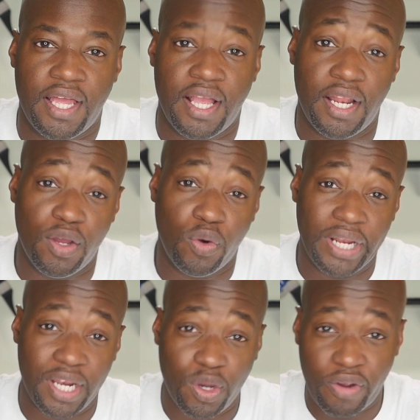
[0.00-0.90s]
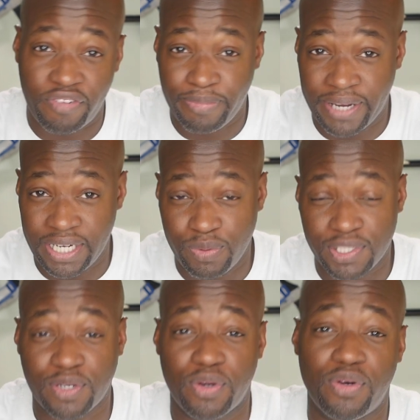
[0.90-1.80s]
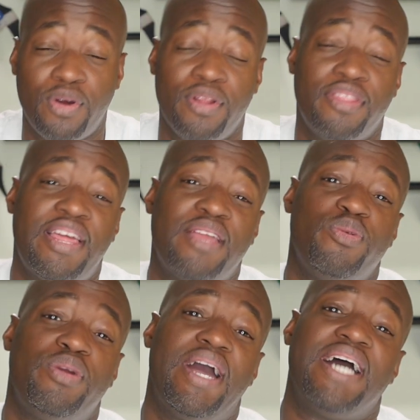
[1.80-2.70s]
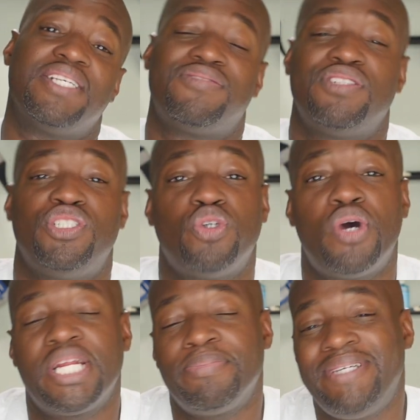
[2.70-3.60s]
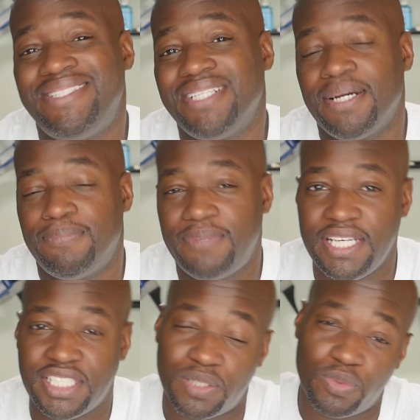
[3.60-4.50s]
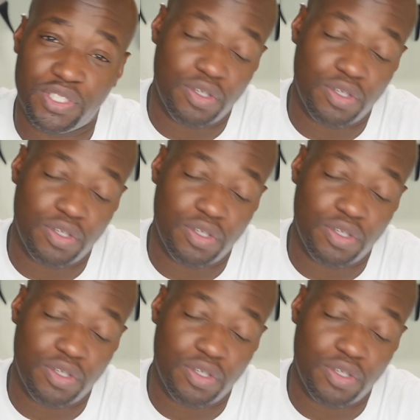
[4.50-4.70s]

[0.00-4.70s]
Hello everybody, what's going on? Thank you guys for joining me, Dub Nation. What's